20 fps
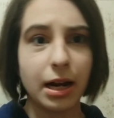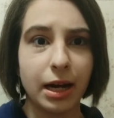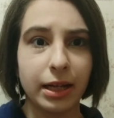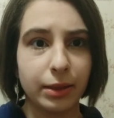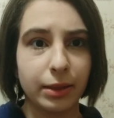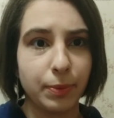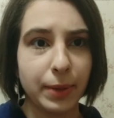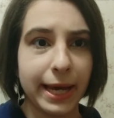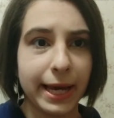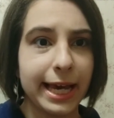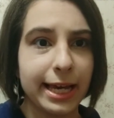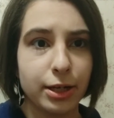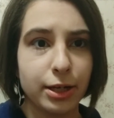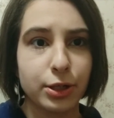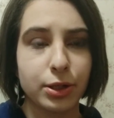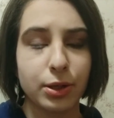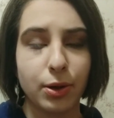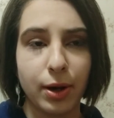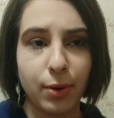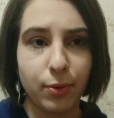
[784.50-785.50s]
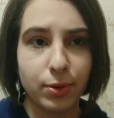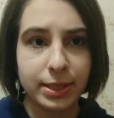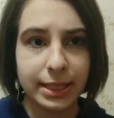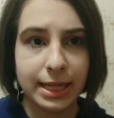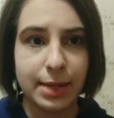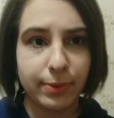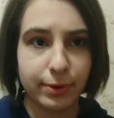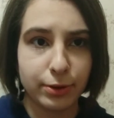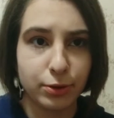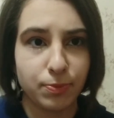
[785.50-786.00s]
on the page, so I wasn't
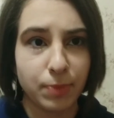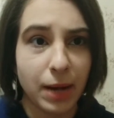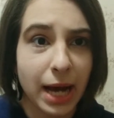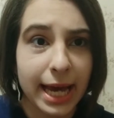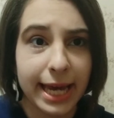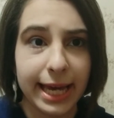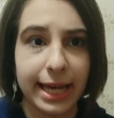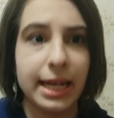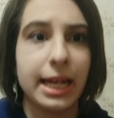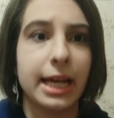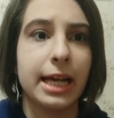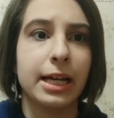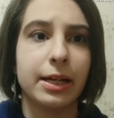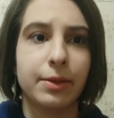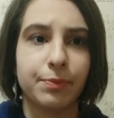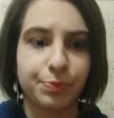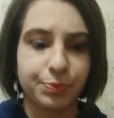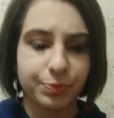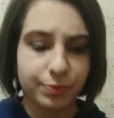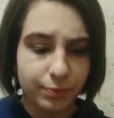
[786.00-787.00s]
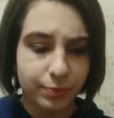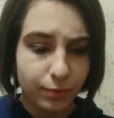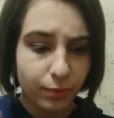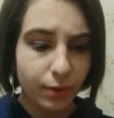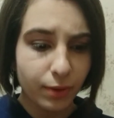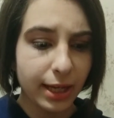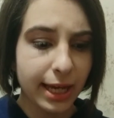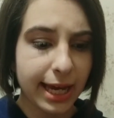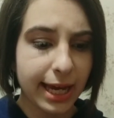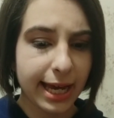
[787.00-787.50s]
able to buy it.
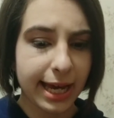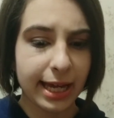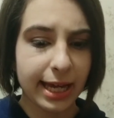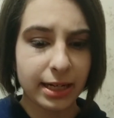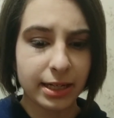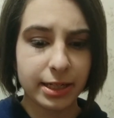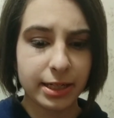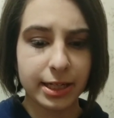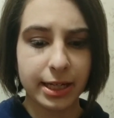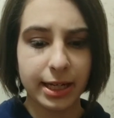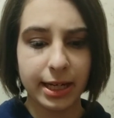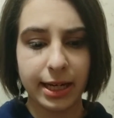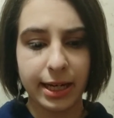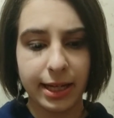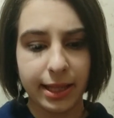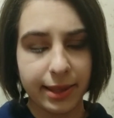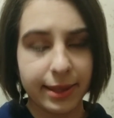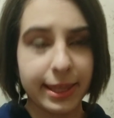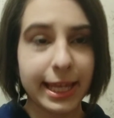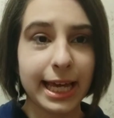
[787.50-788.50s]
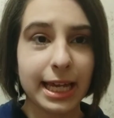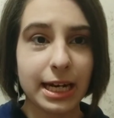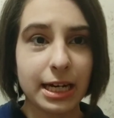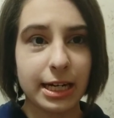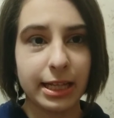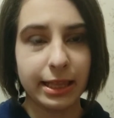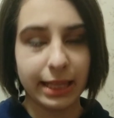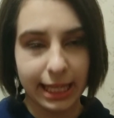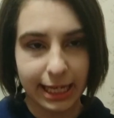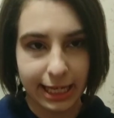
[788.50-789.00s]
And then
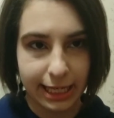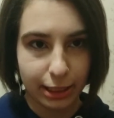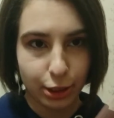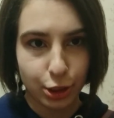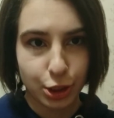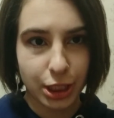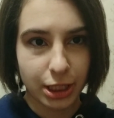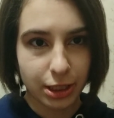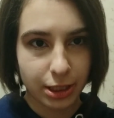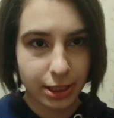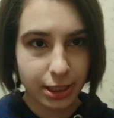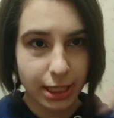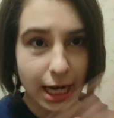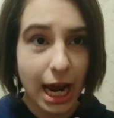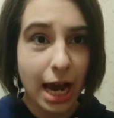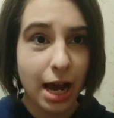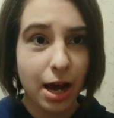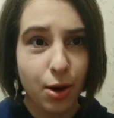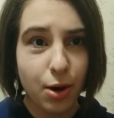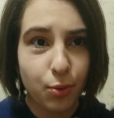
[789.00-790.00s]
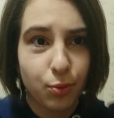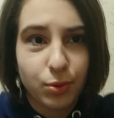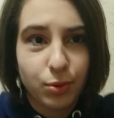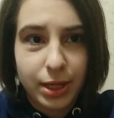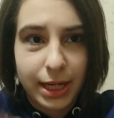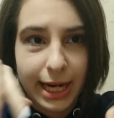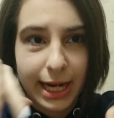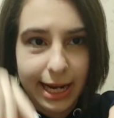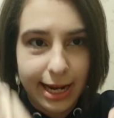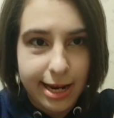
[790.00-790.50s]
it shut
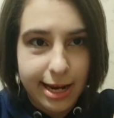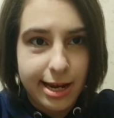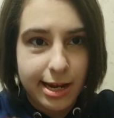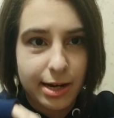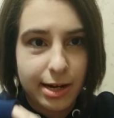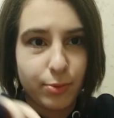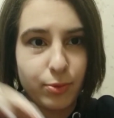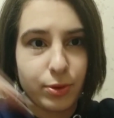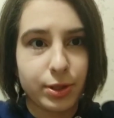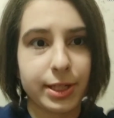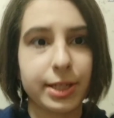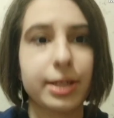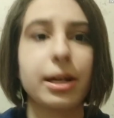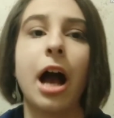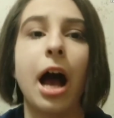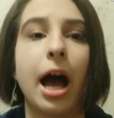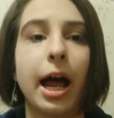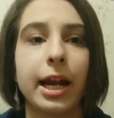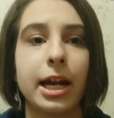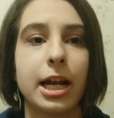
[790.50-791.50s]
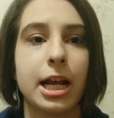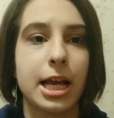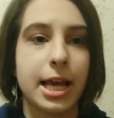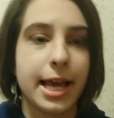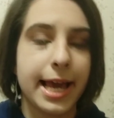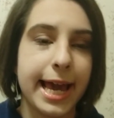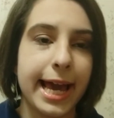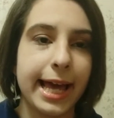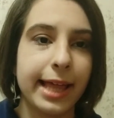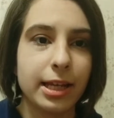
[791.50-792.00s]
down, and it was gone.
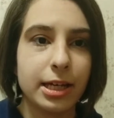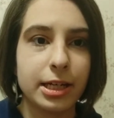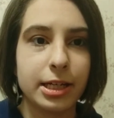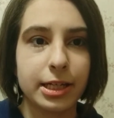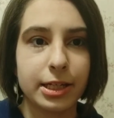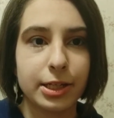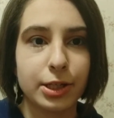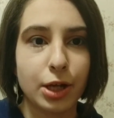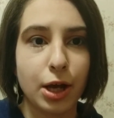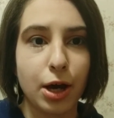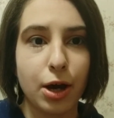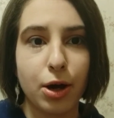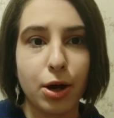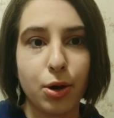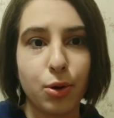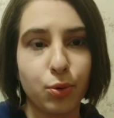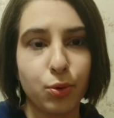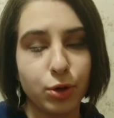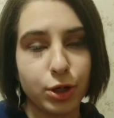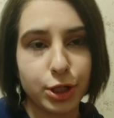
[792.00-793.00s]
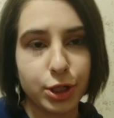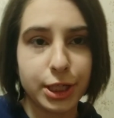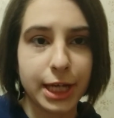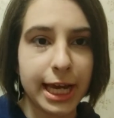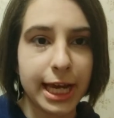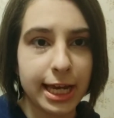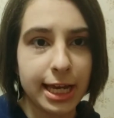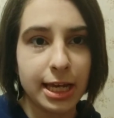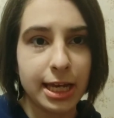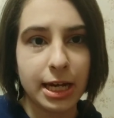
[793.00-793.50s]
And so,
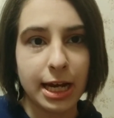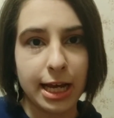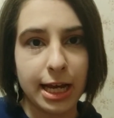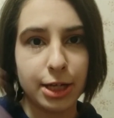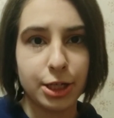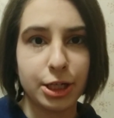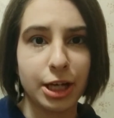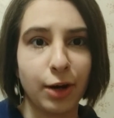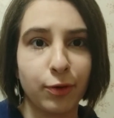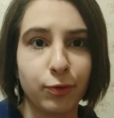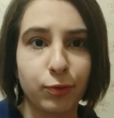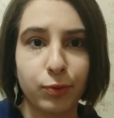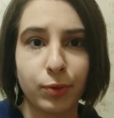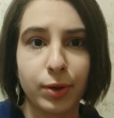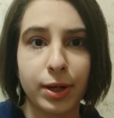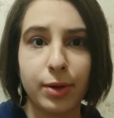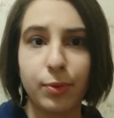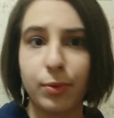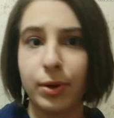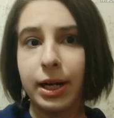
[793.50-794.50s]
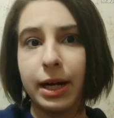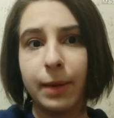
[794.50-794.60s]
Shane and Jeffree were